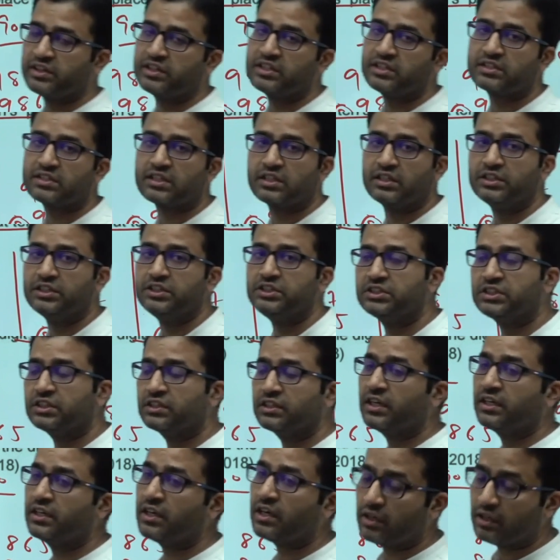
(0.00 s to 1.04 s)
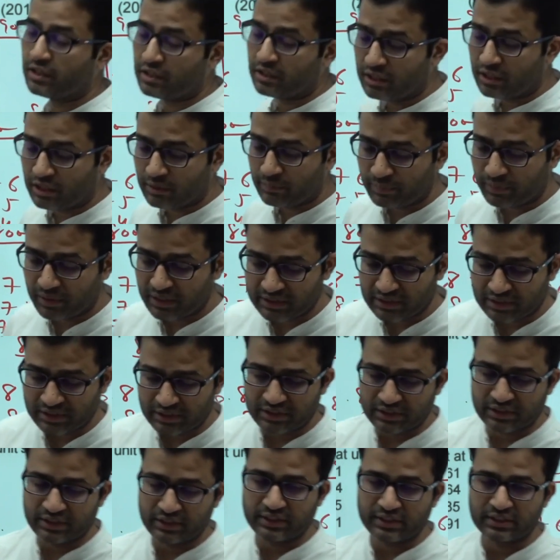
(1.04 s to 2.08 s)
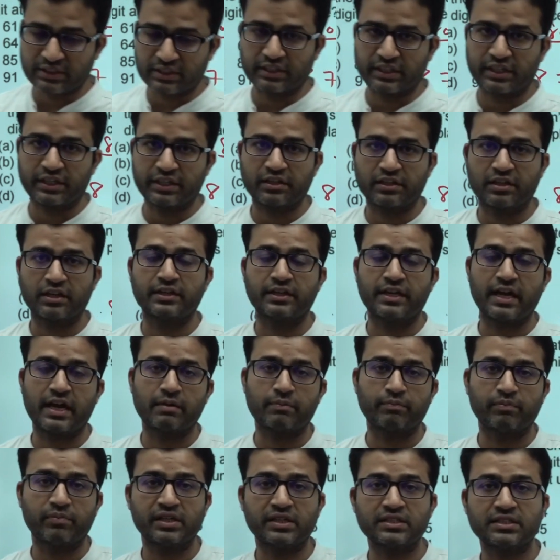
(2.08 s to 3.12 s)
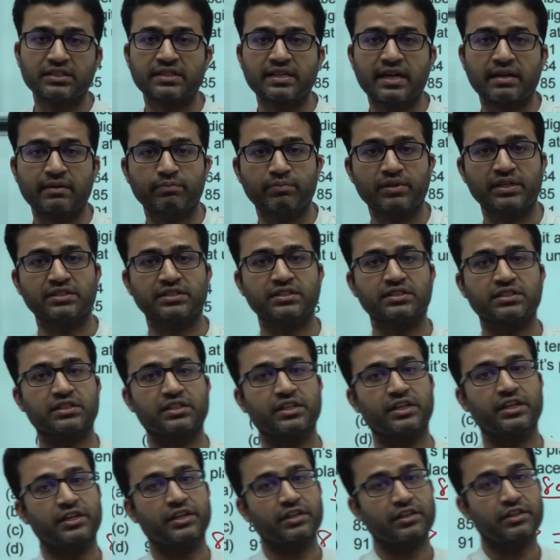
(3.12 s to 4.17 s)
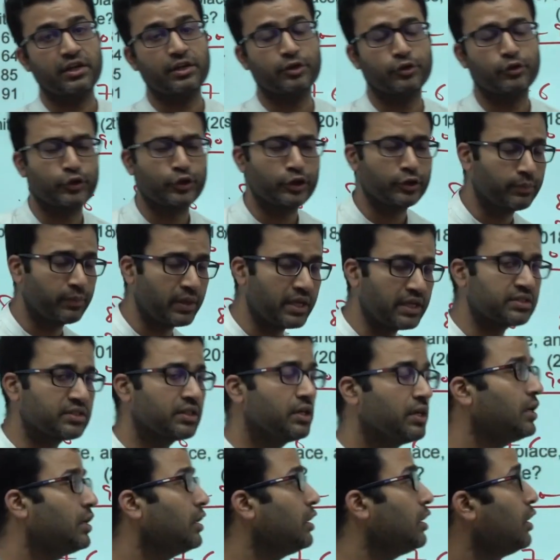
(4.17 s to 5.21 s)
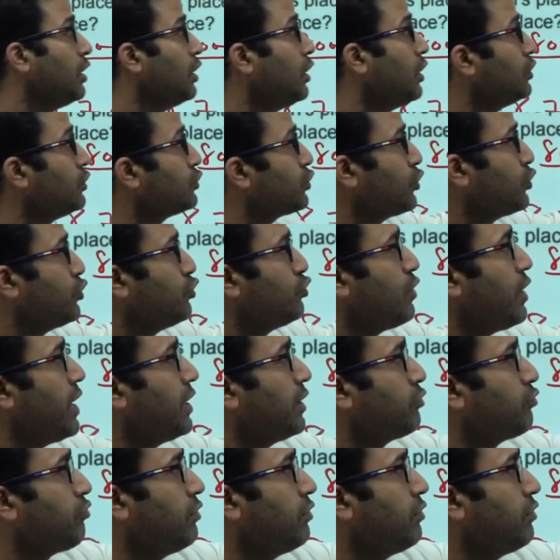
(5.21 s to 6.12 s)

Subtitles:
this condition, that 100 place digit is greater than 10 place, 10 place is greater than unit place. So you add